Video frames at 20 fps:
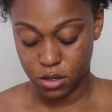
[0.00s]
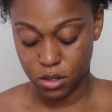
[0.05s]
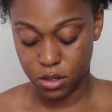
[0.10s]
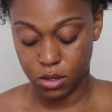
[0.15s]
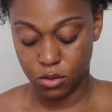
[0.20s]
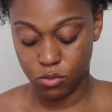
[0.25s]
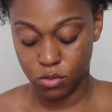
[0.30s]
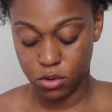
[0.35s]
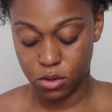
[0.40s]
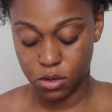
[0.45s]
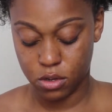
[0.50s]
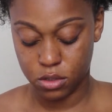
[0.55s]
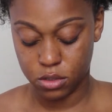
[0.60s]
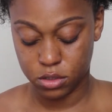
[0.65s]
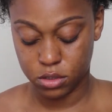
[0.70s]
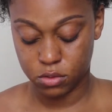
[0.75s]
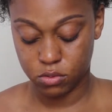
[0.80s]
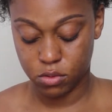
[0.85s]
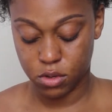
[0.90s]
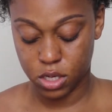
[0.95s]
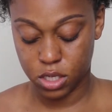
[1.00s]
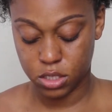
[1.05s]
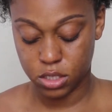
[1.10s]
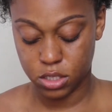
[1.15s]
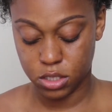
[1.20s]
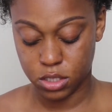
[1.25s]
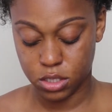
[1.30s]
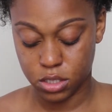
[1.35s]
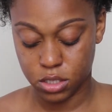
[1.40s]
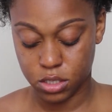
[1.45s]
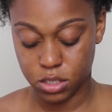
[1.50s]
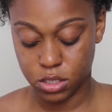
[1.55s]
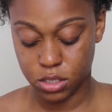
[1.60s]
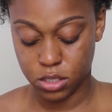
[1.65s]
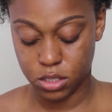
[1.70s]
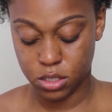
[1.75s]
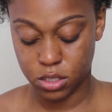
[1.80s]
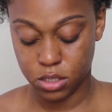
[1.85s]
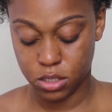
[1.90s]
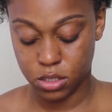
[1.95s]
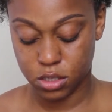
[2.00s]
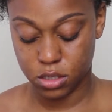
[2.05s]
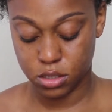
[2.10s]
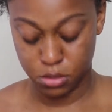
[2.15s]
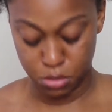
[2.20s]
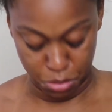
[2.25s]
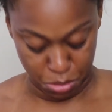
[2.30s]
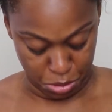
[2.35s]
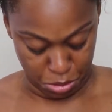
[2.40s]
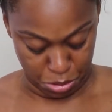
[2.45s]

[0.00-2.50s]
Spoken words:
and then we're gonna swatch it.